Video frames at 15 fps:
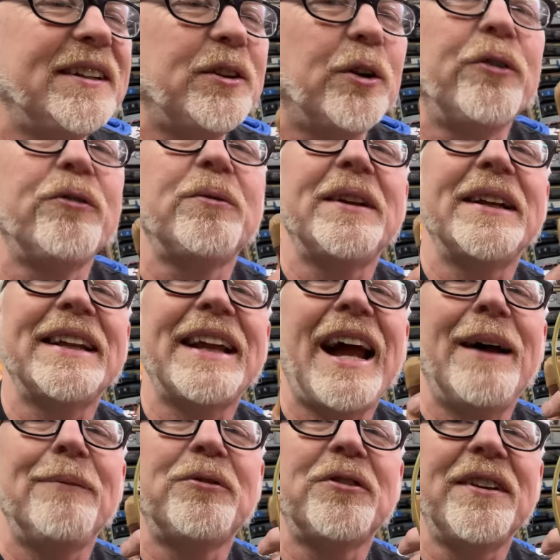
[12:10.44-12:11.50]
that those would get
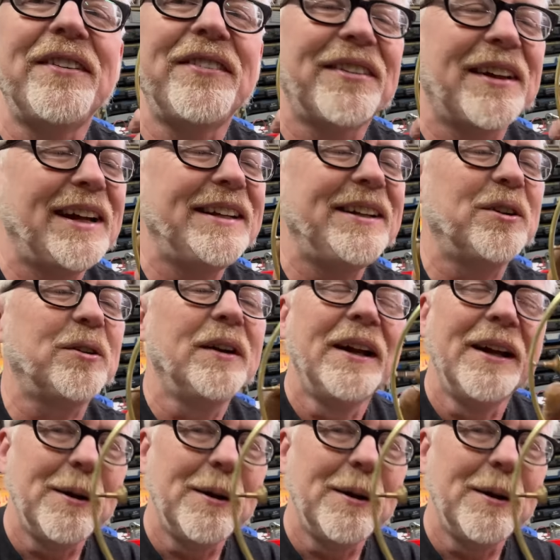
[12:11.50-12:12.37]
captured inside here.